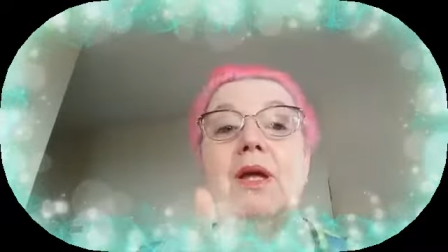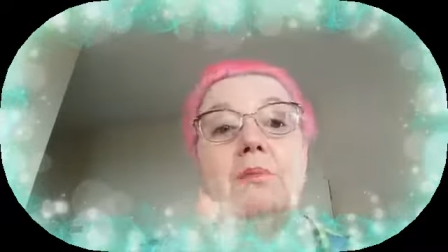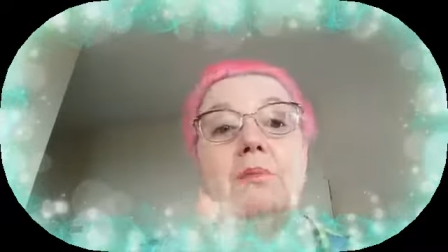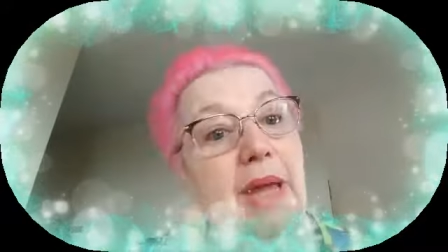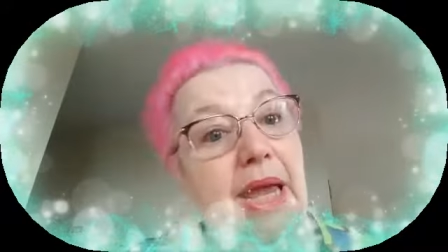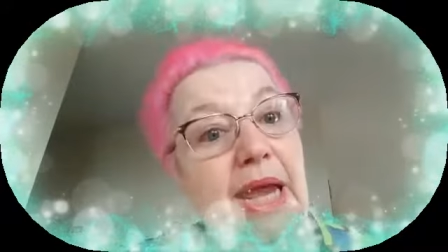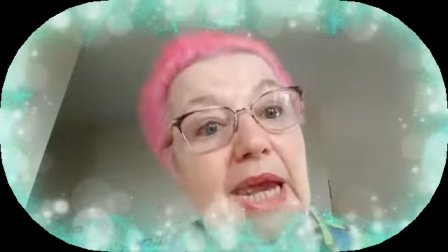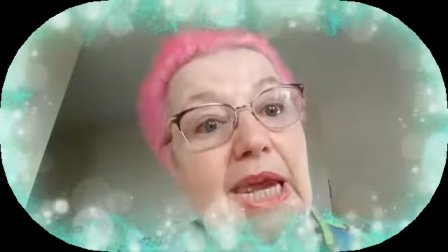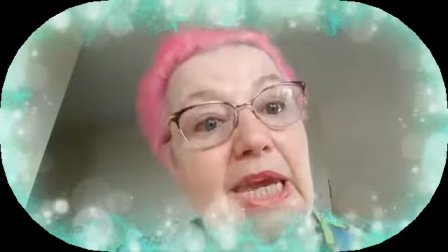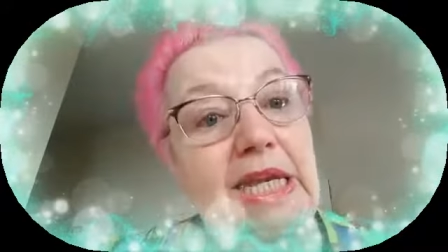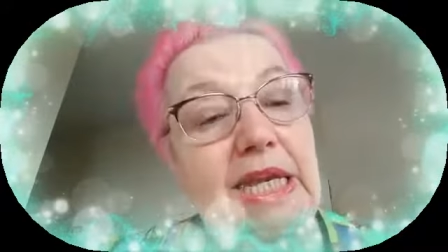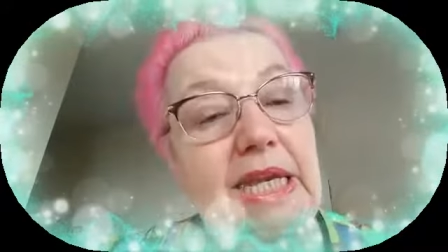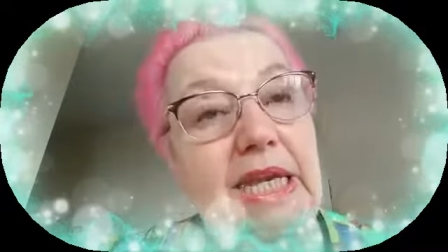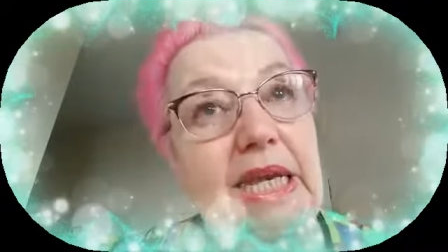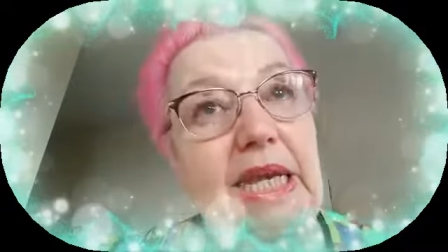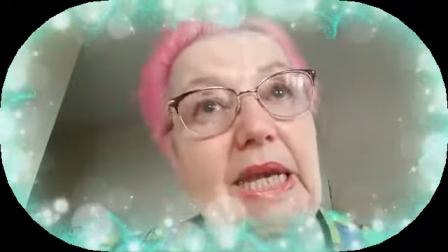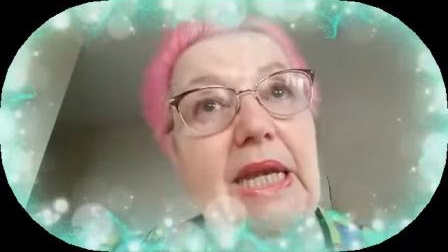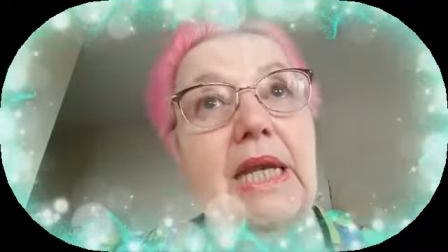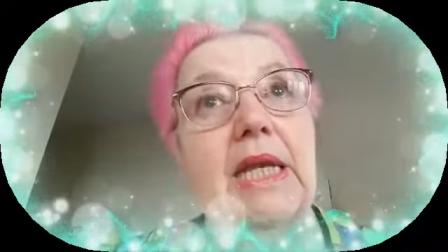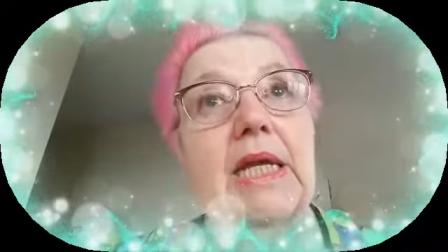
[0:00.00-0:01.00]
paid
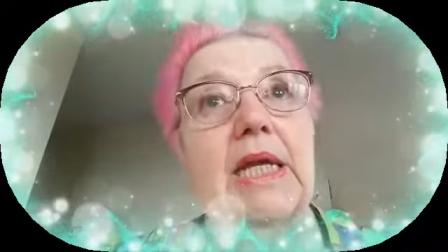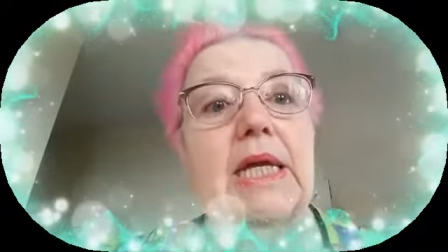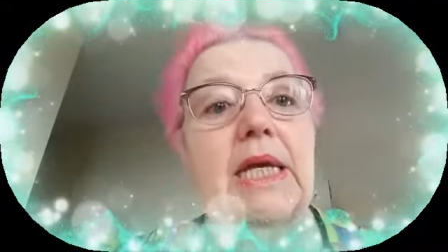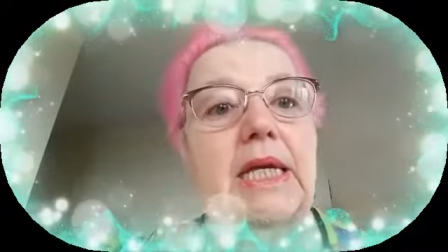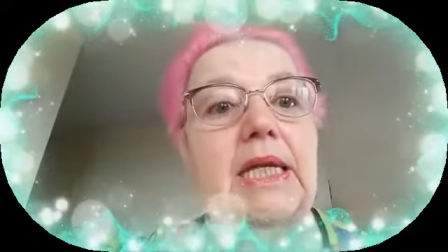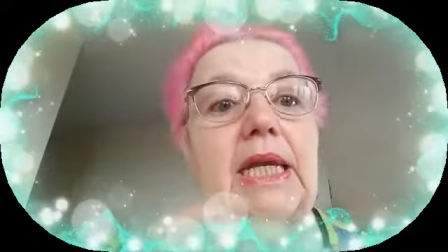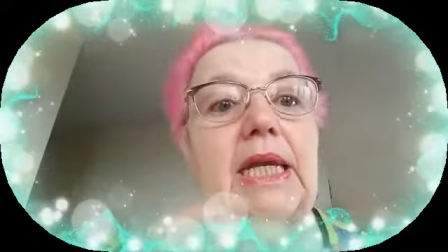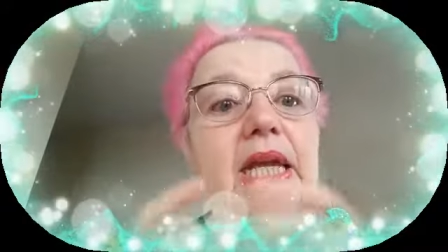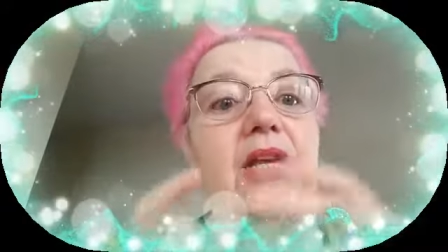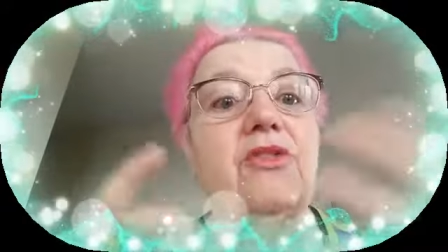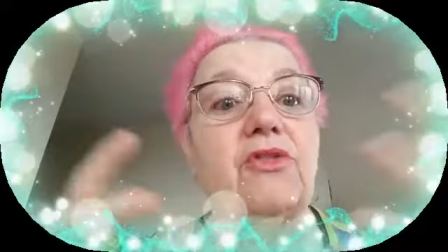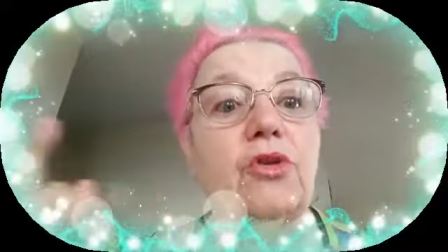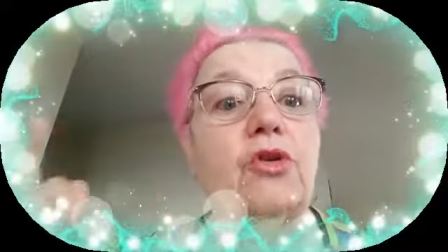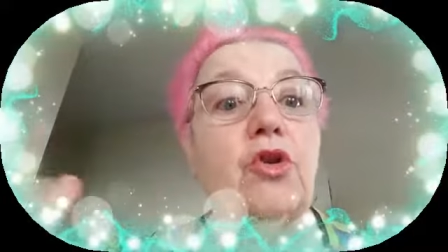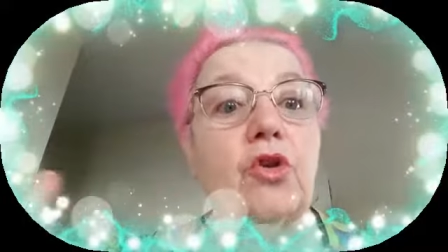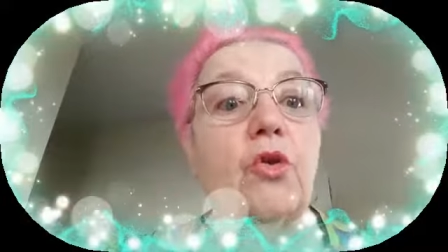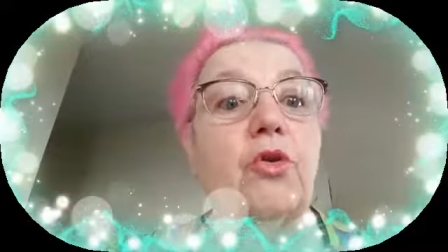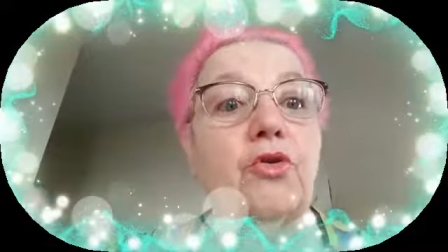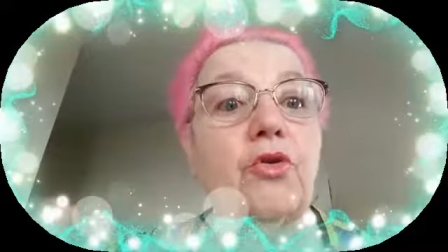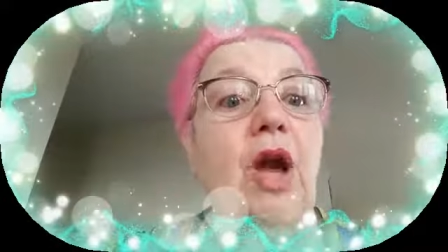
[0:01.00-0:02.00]
leads, you
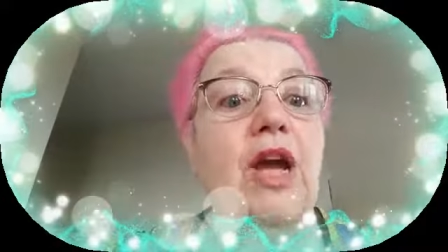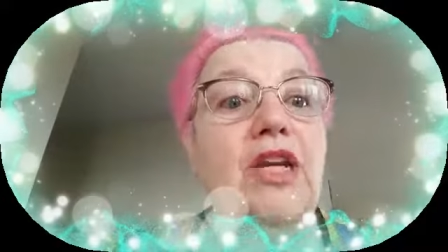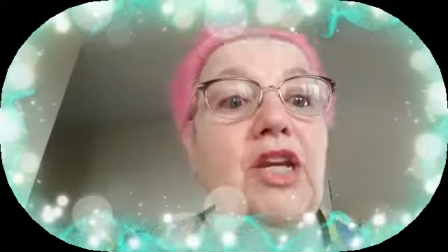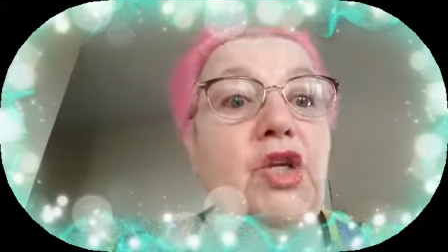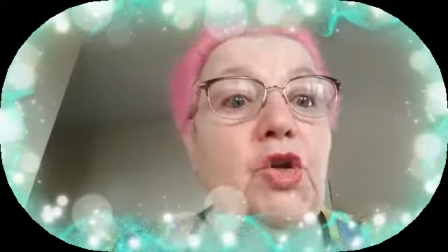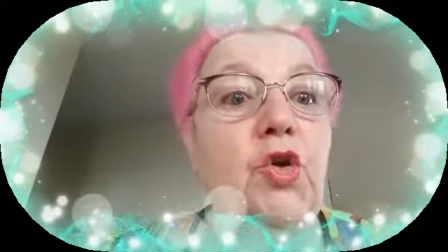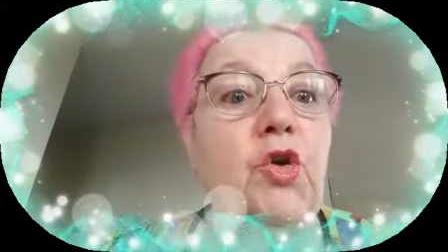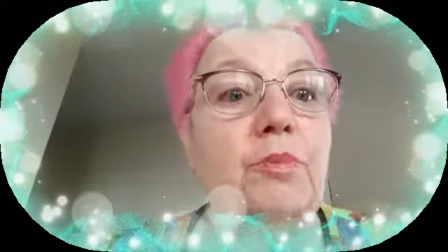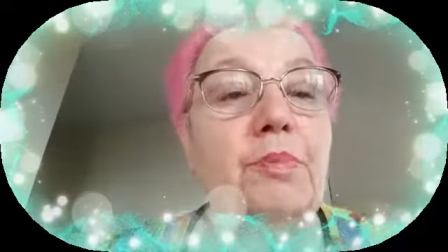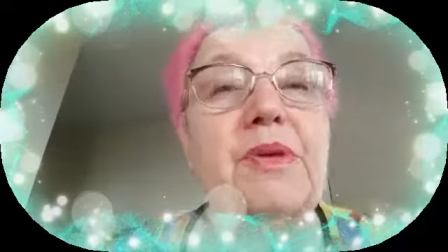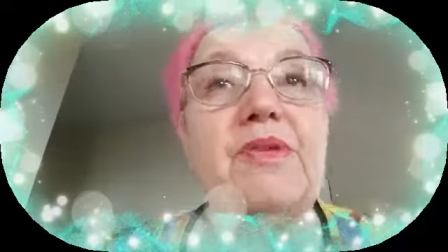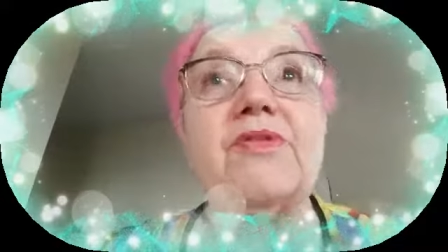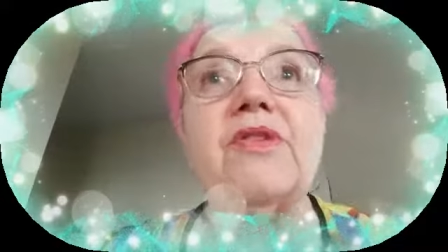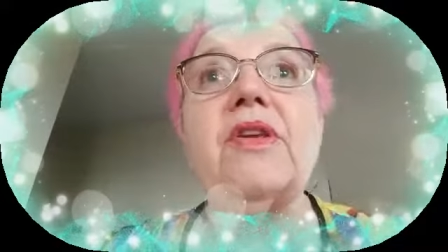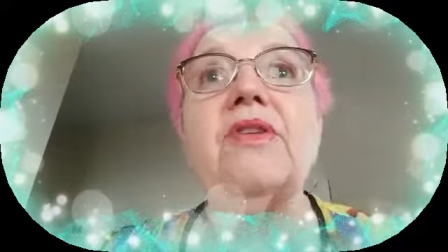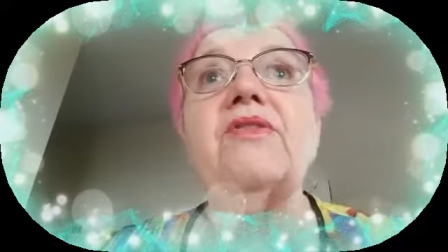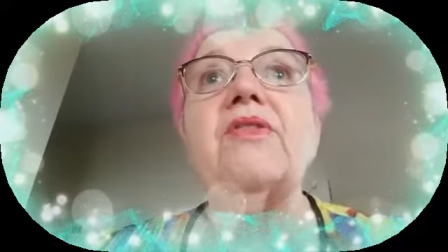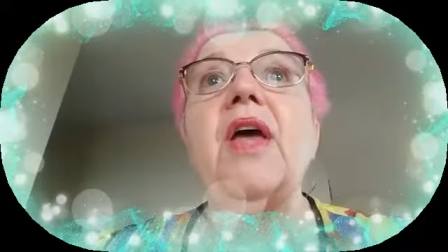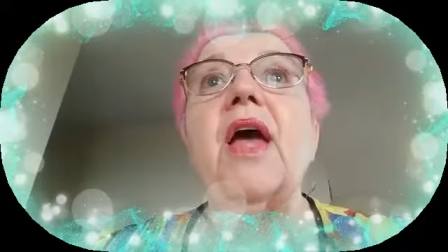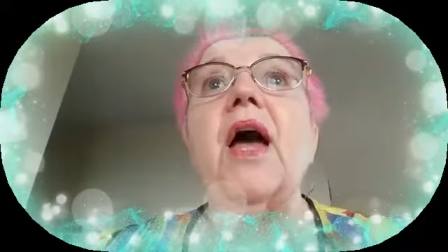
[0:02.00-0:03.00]
know, attracting to your
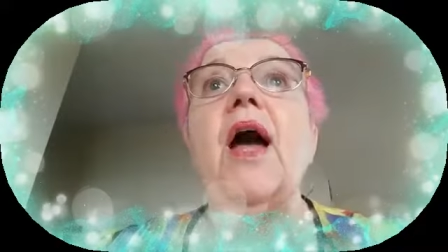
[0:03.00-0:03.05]
business.